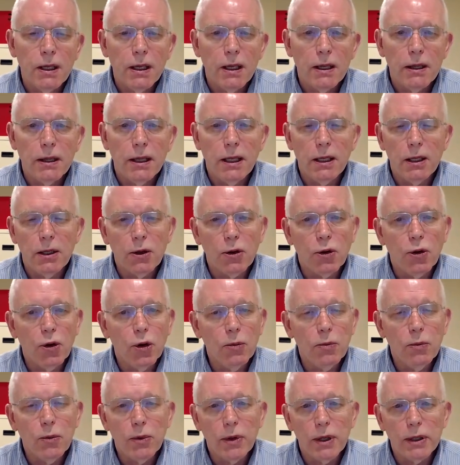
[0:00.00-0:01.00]
that
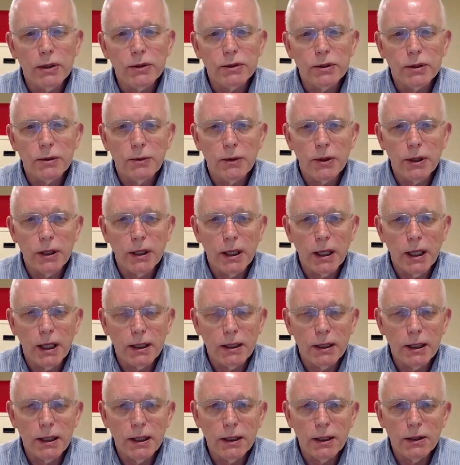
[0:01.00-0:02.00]
incorporates some of the
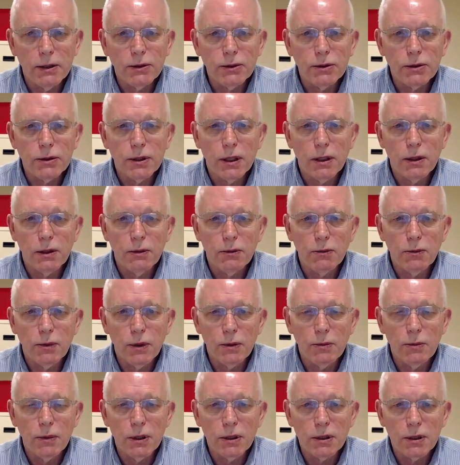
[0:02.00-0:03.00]
ideas that
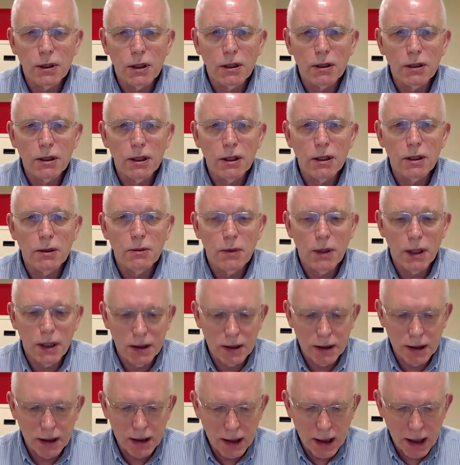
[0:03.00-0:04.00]
we've been talking about
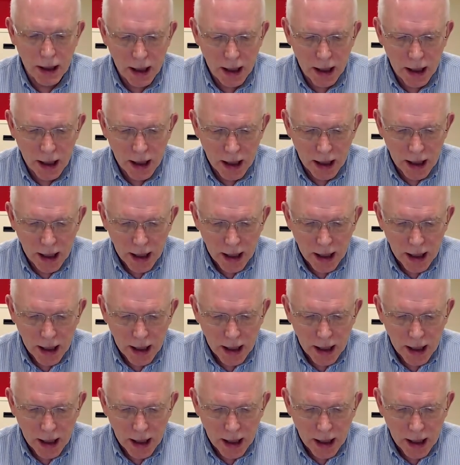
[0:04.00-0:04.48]
today,